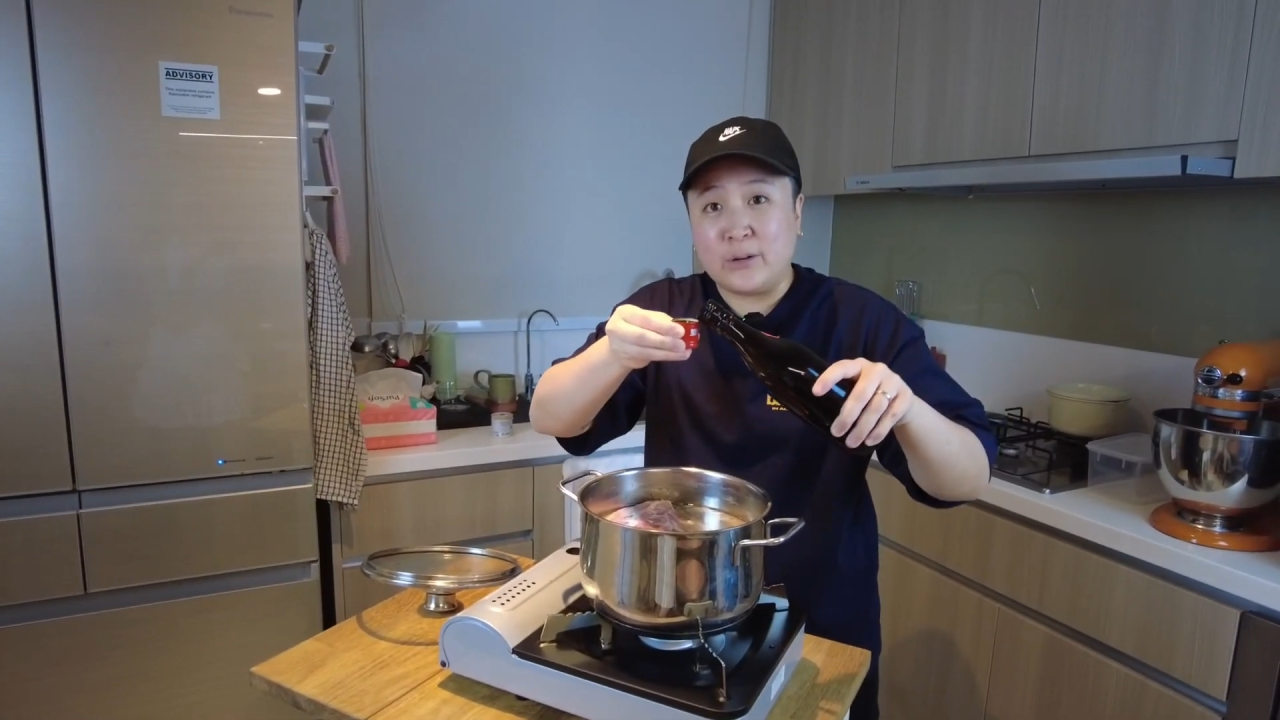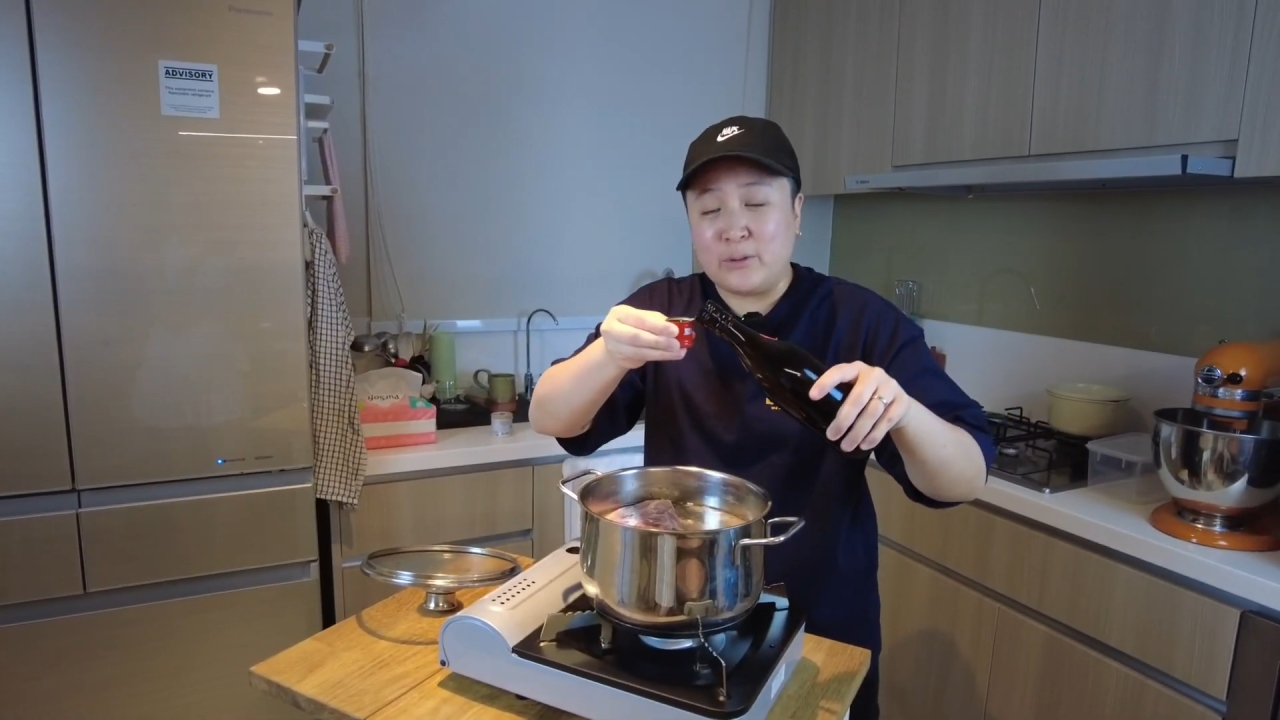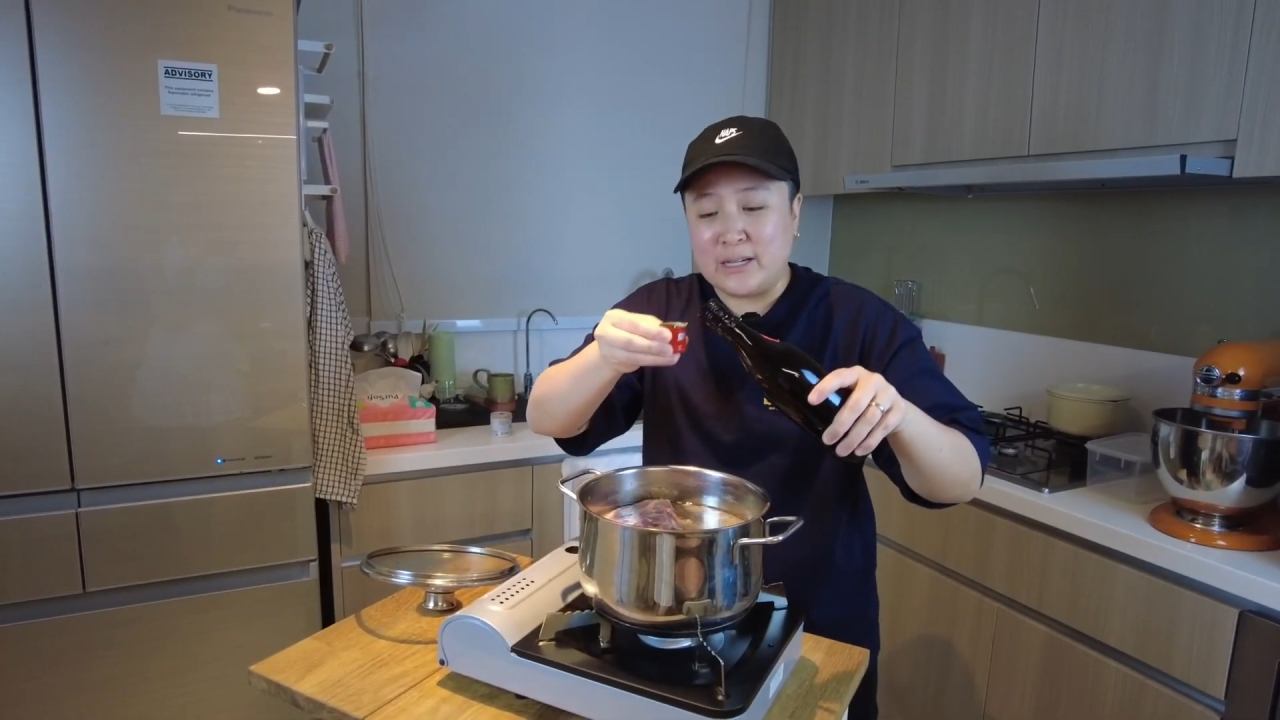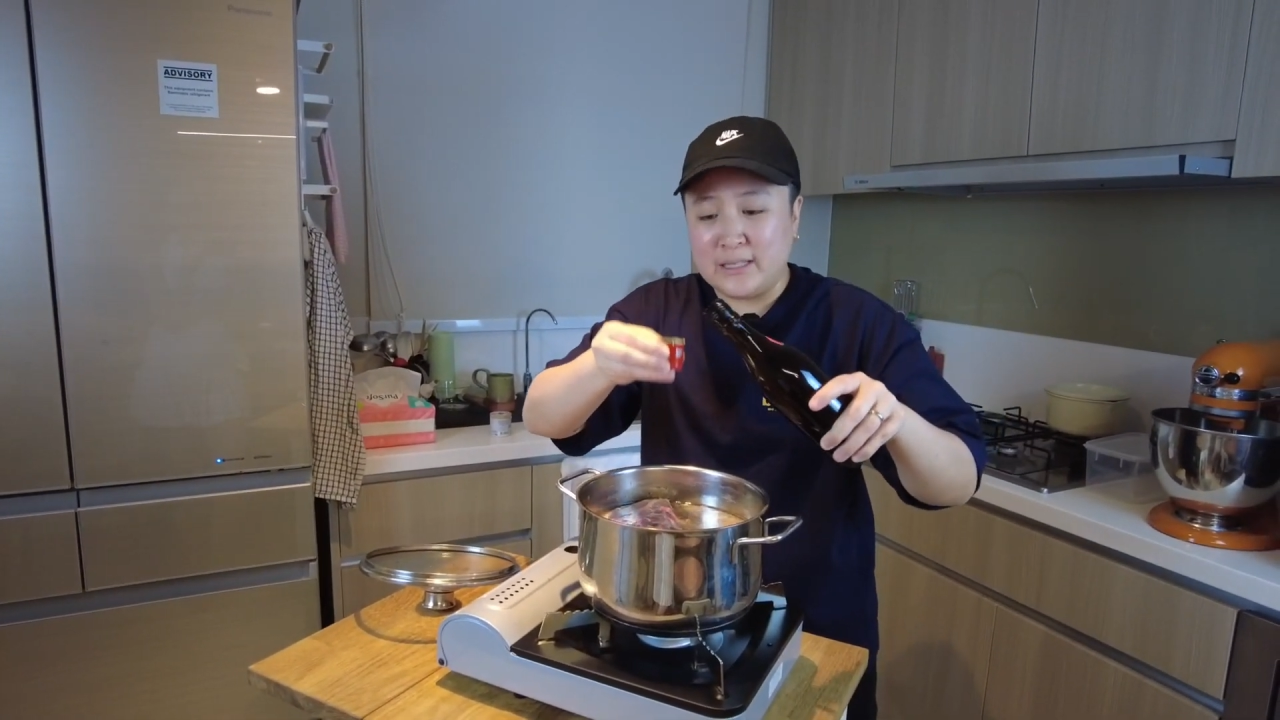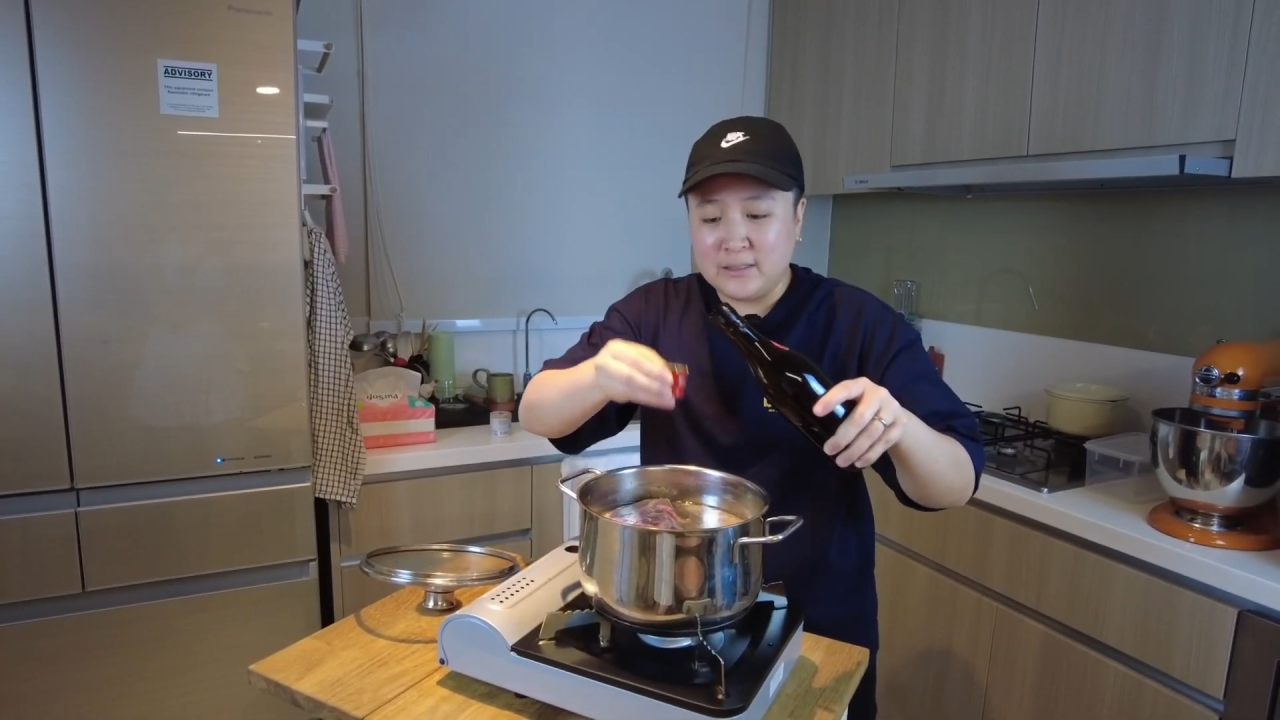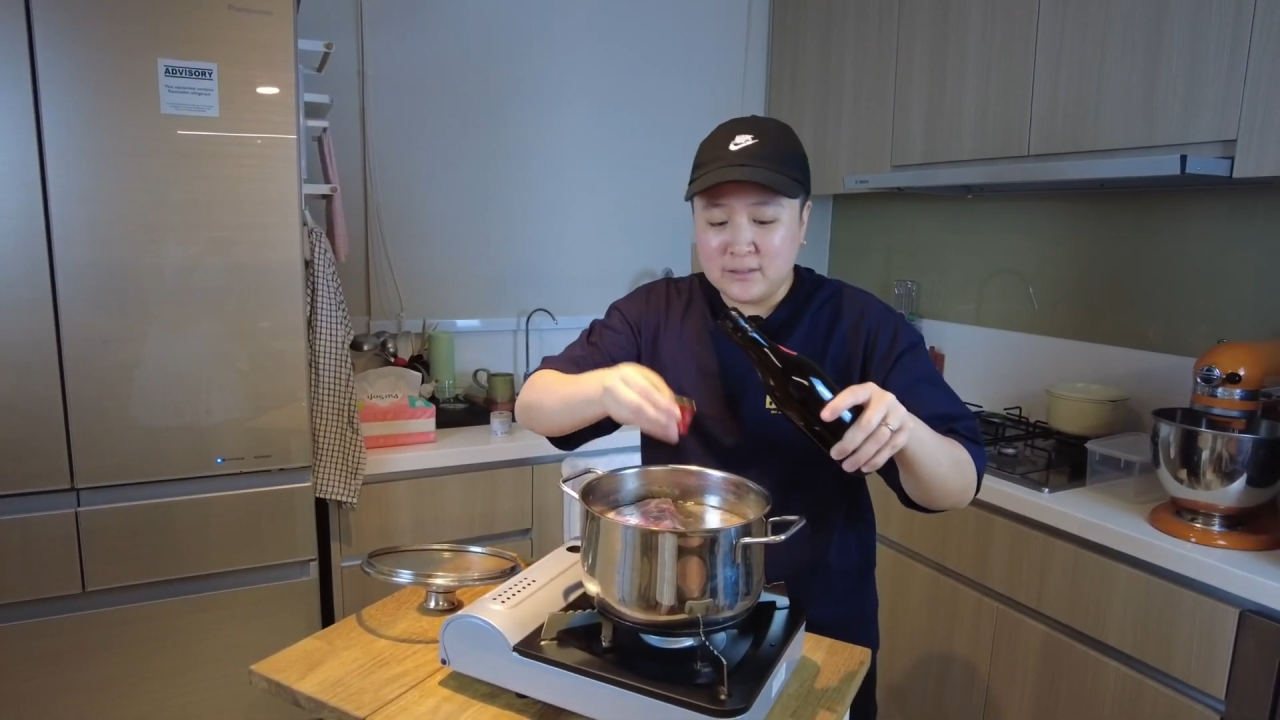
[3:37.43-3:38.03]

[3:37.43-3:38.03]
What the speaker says: wine.